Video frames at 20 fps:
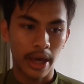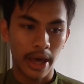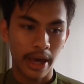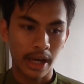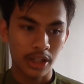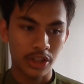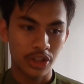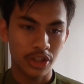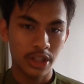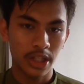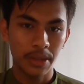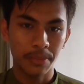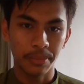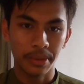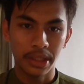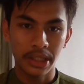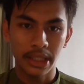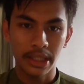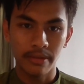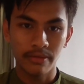actually
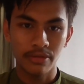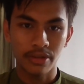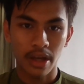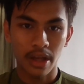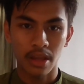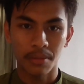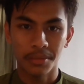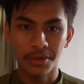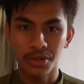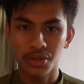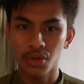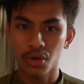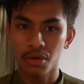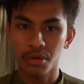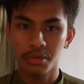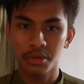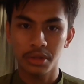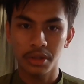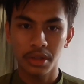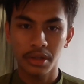believes that the
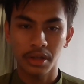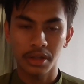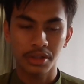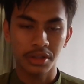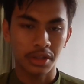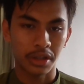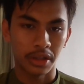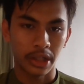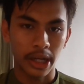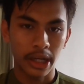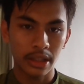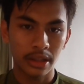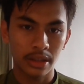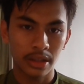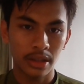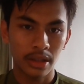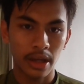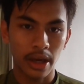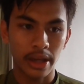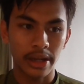majority is correct